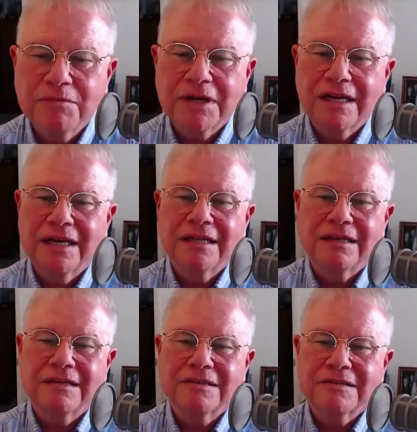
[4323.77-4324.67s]
I'm going to
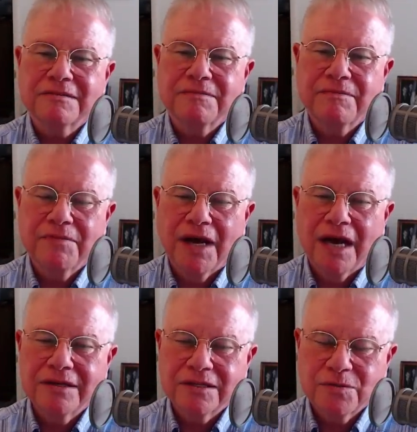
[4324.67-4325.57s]
end this.
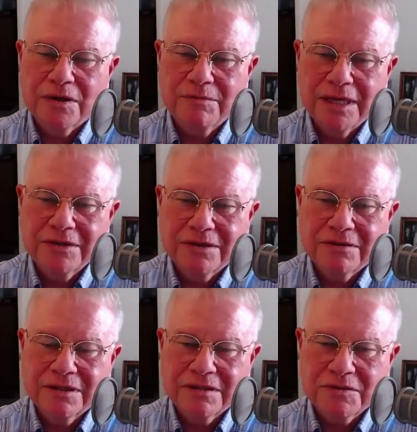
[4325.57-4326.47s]
I just want to make
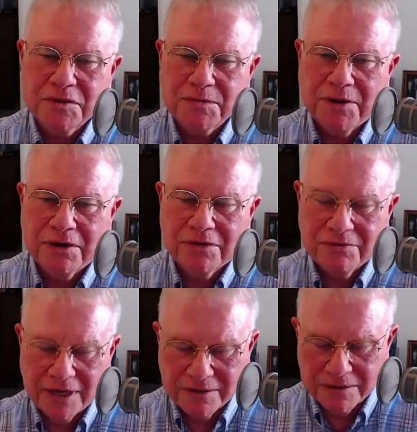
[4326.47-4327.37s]
sure that this is part of
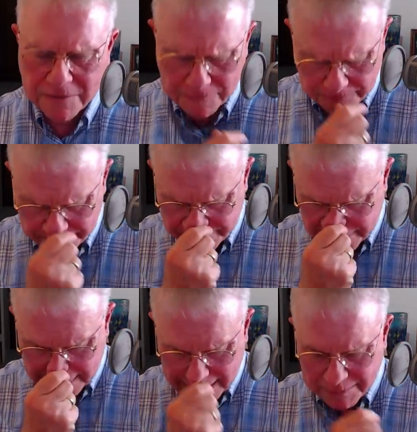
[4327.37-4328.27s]
the record.
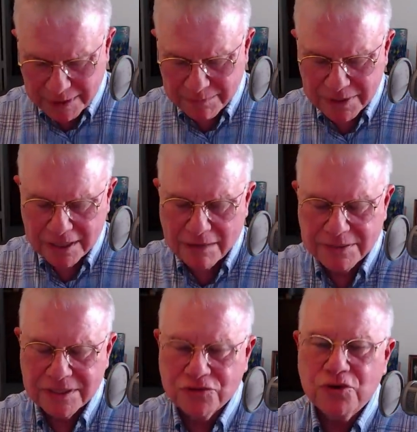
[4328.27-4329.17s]
I'm going to put it
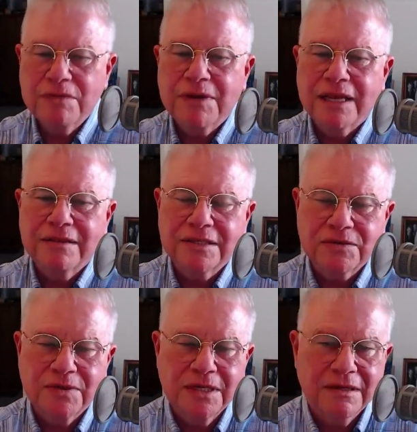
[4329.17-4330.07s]
up as a Dreamland
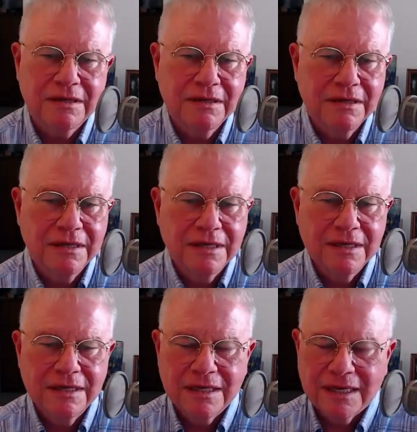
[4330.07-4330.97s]
this week.
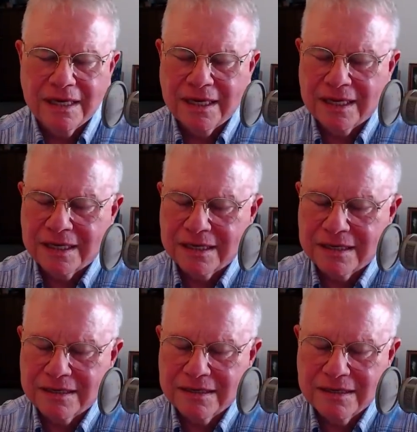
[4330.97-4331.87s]

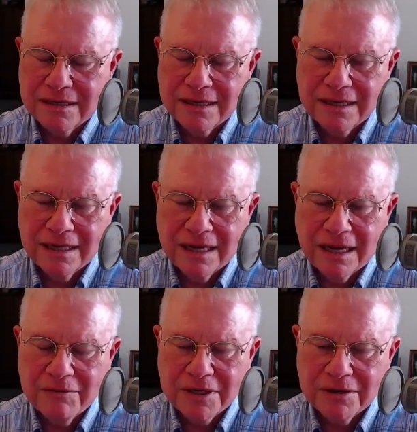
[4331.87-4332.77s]
And
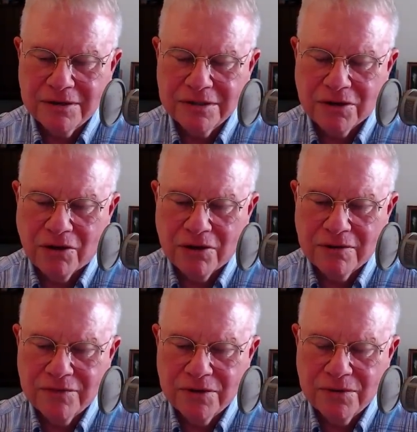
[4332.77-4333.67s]
I would urge
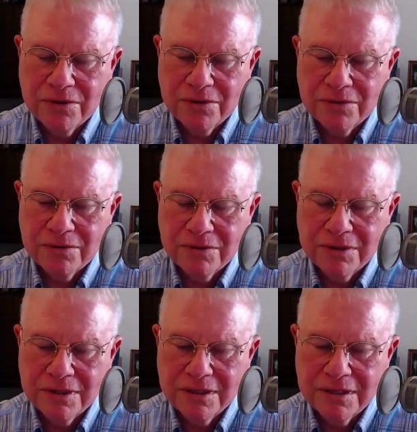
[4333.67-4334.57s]
all of you who
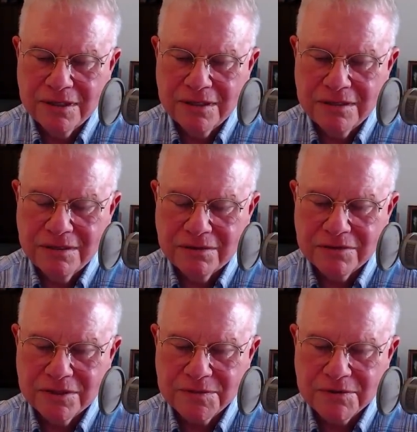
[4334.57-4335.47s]

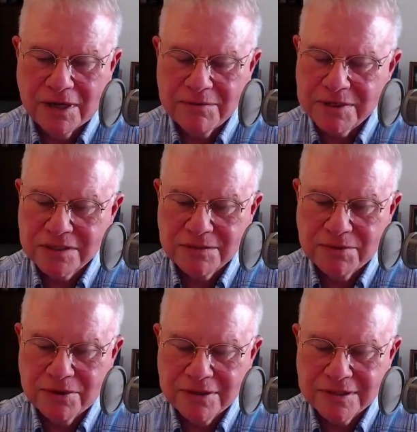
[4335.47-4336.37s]
don't subscribe to
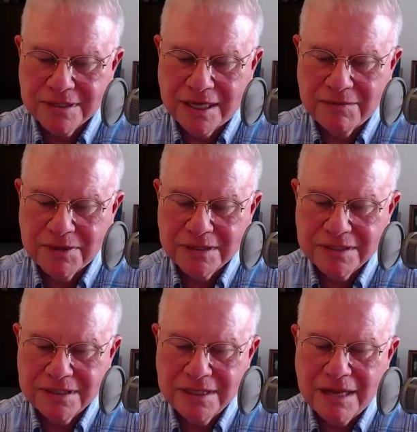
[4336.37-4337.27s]
support the site,
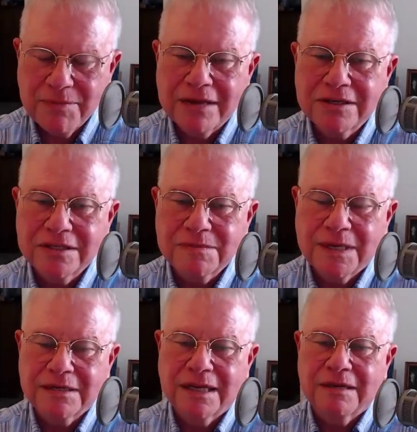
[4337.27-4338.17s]
because it's not about just
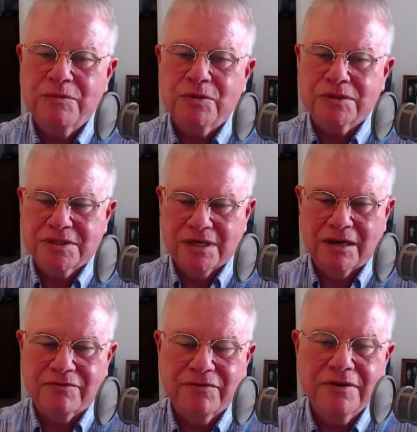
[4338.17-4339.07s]
about getting more stuff.